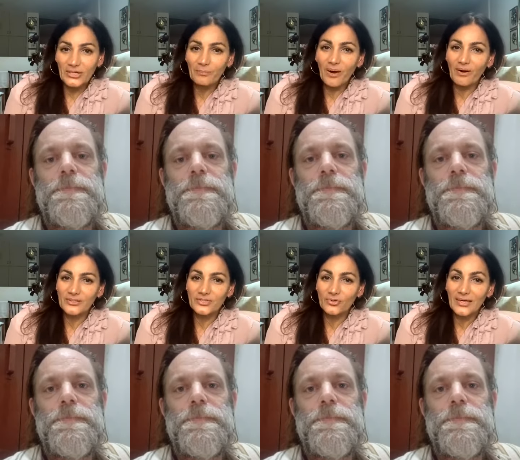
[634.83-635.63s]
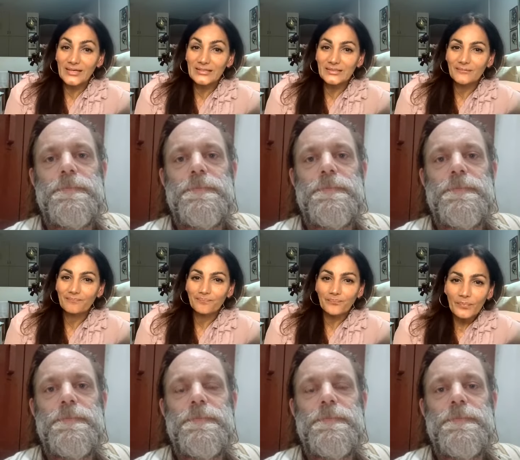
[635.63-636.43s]
Speaker 1: pass, right?
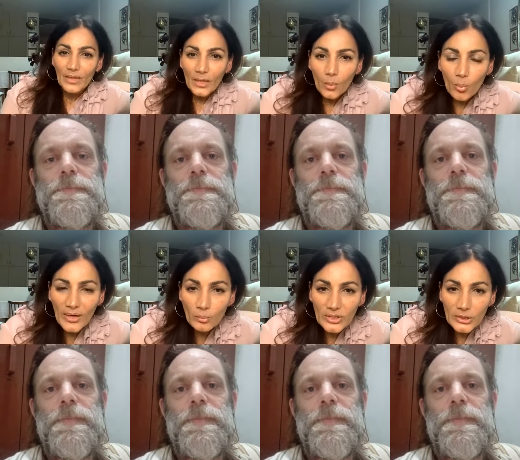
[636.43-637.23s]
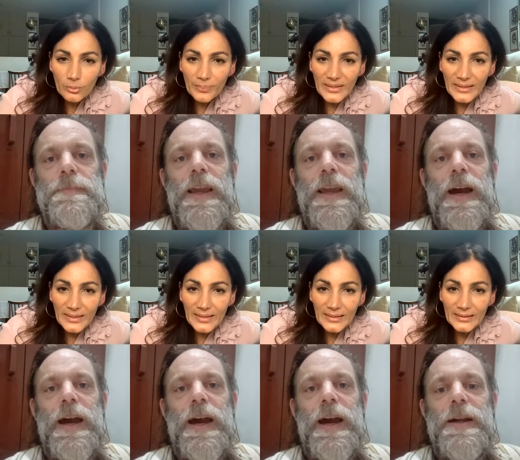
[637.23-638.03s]
When will you be
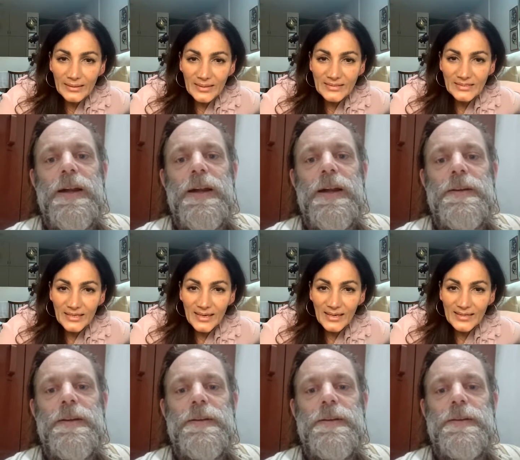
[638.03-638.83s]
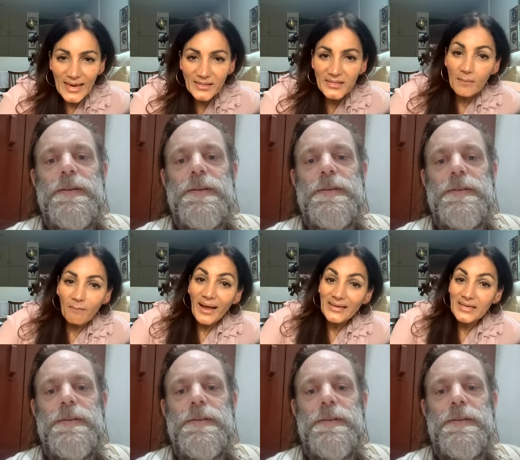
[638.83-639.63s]
in India ne next?
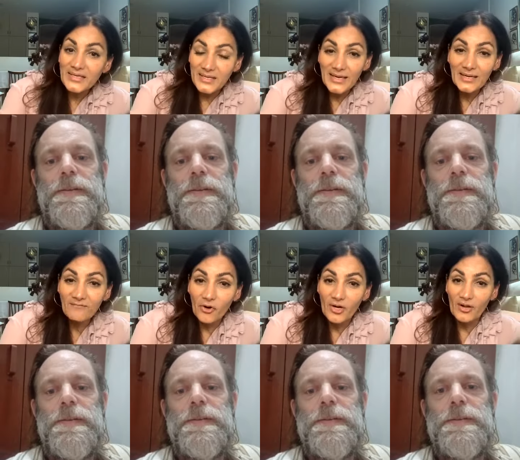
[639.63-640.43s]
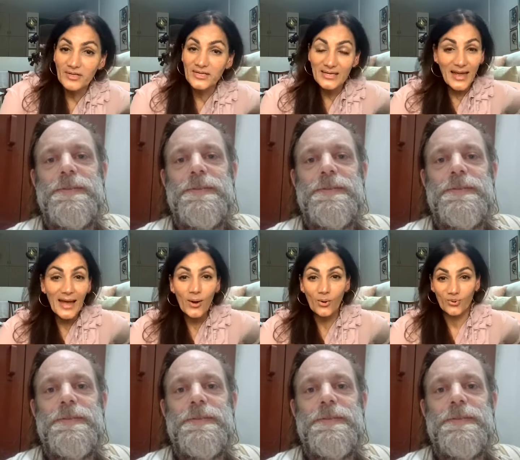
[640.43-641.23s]
Mike is in Varanasi
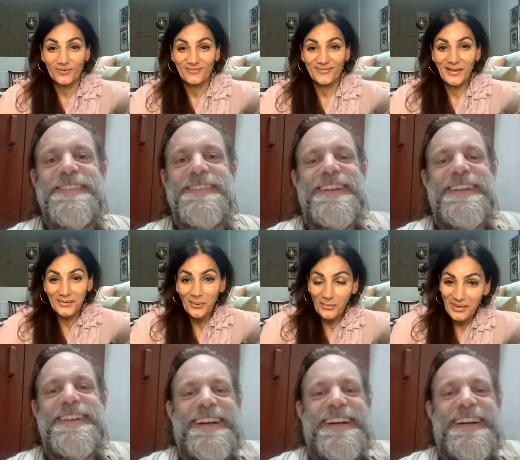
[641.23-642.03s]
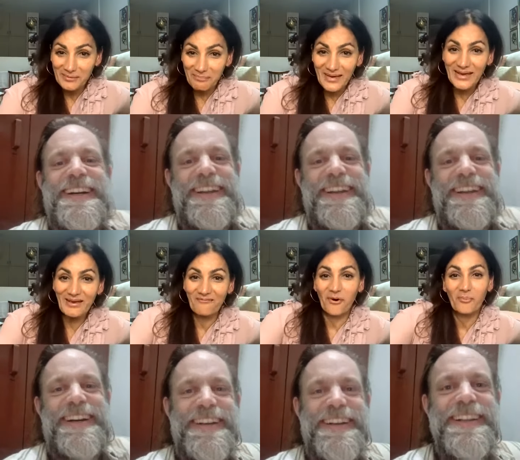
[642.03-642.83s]
now. That's where we're speaking
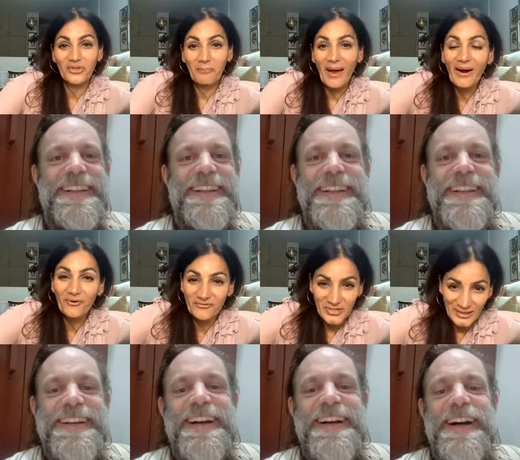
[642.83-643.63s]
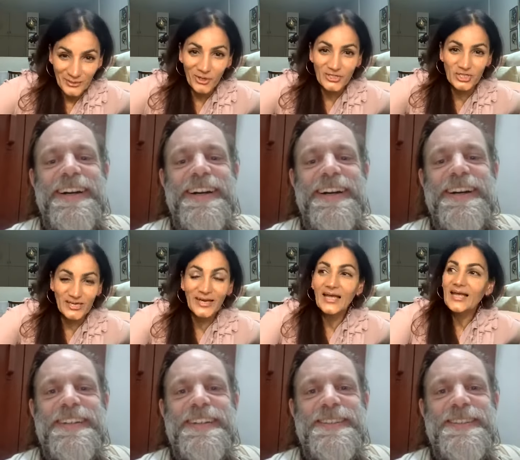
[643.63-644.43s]
from with the power of
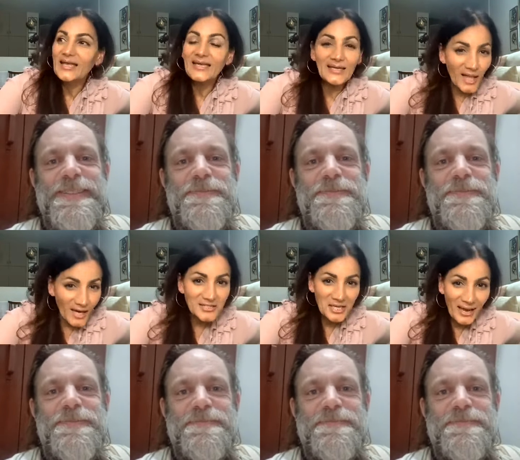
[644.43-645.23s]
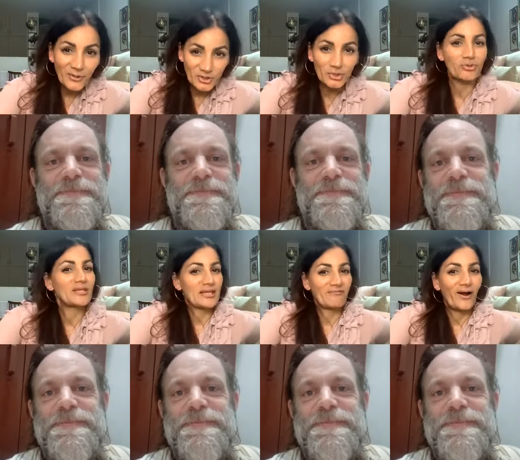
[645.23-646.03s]
technology. He lucked out during
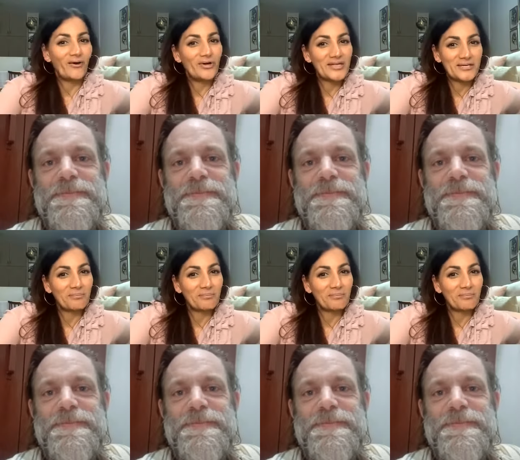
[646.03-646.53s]
this virus to be